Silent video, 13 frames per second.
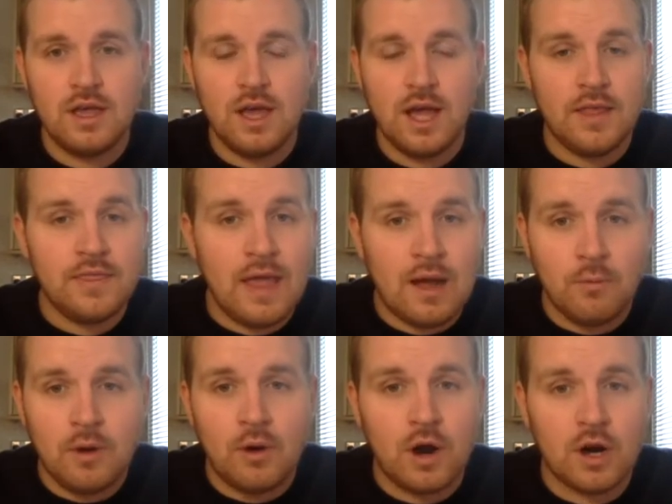And that
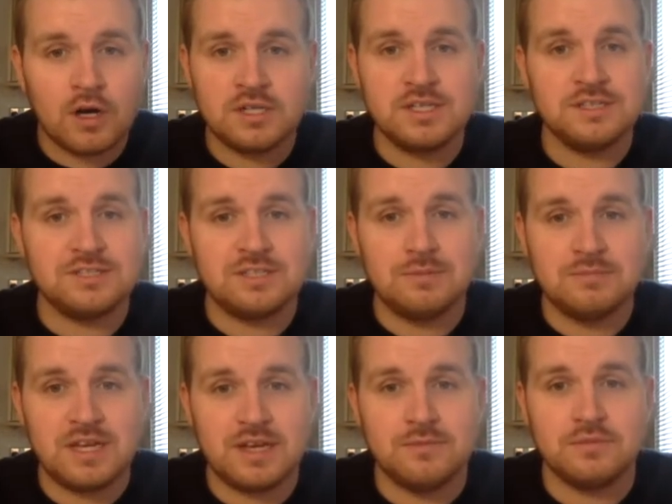will hurt us
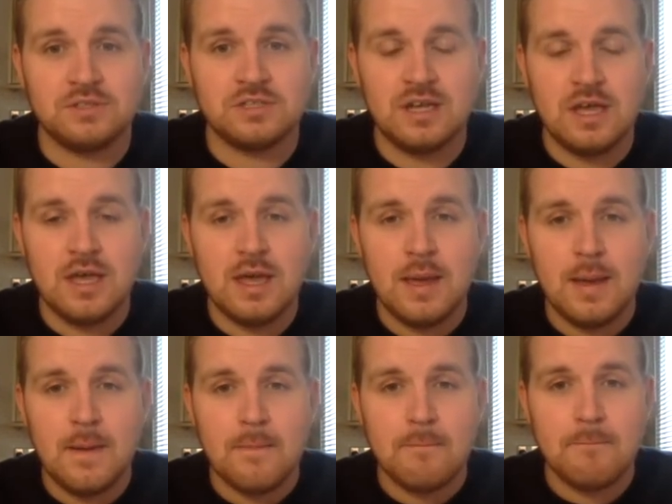sometimes.
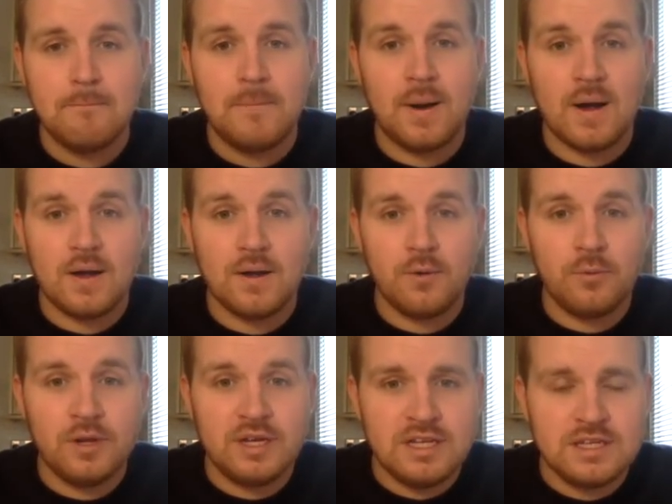But
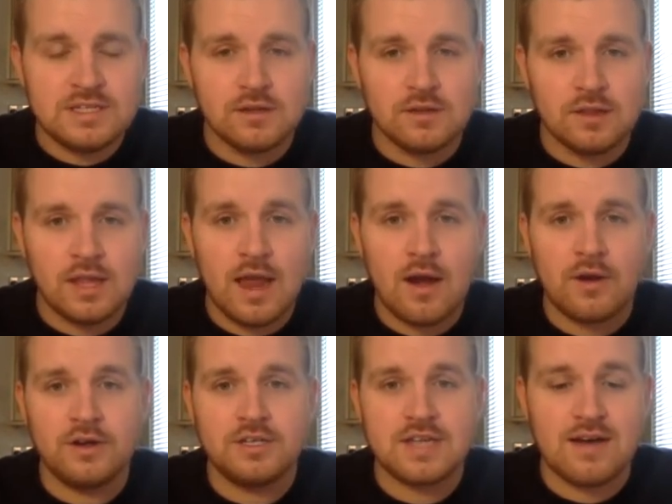we need to
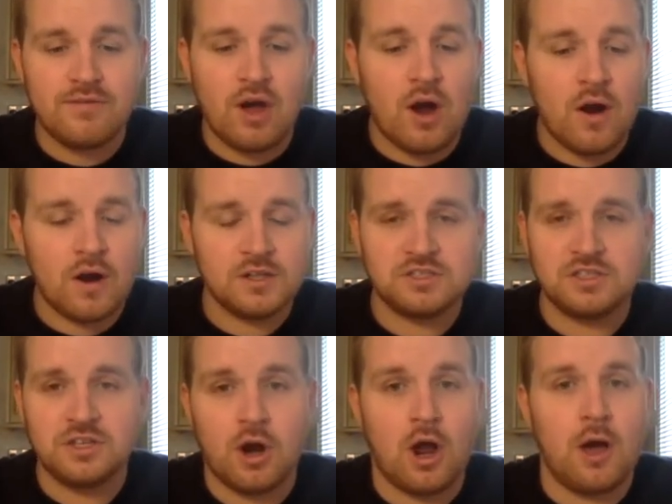learn to have hearts
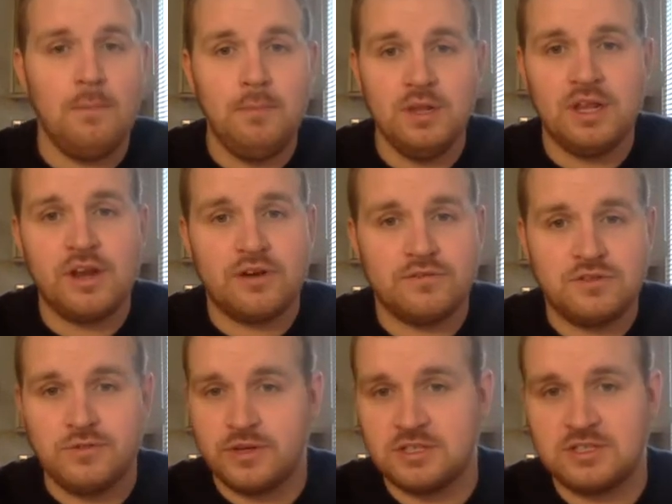that are humble enough
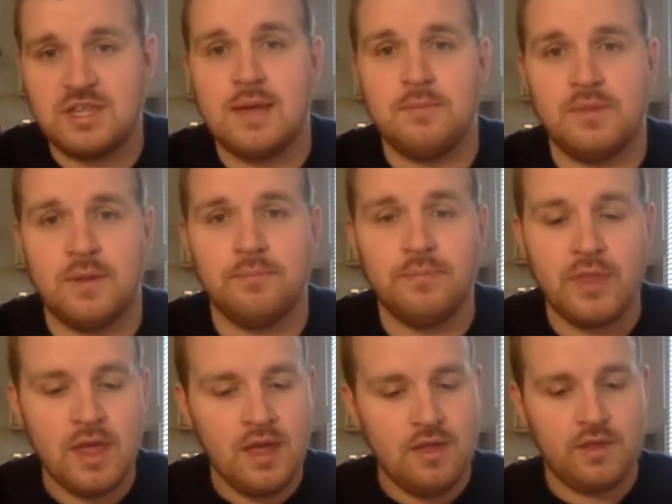to accept them,
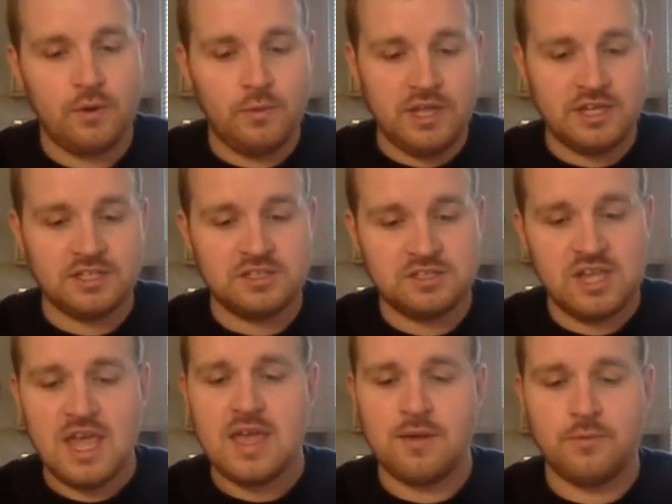that we can
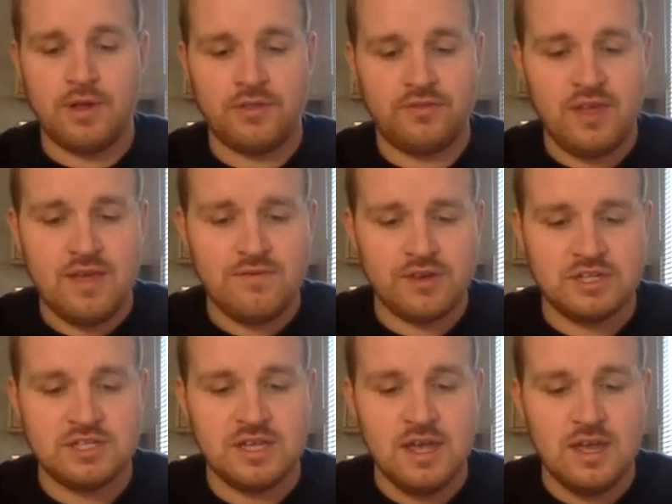say with
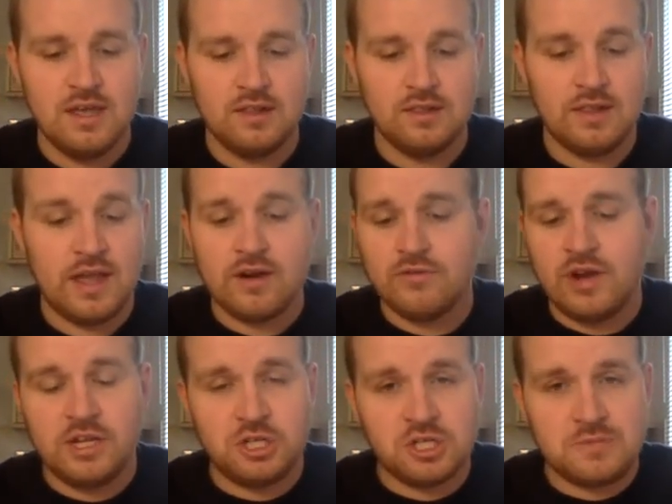David, "Let a
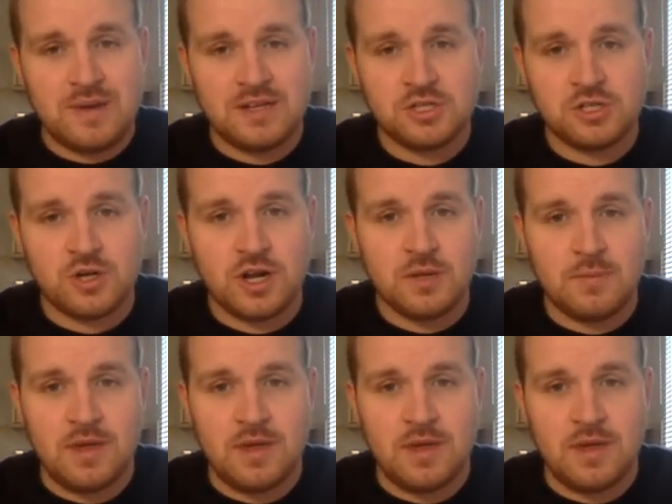righteous man strike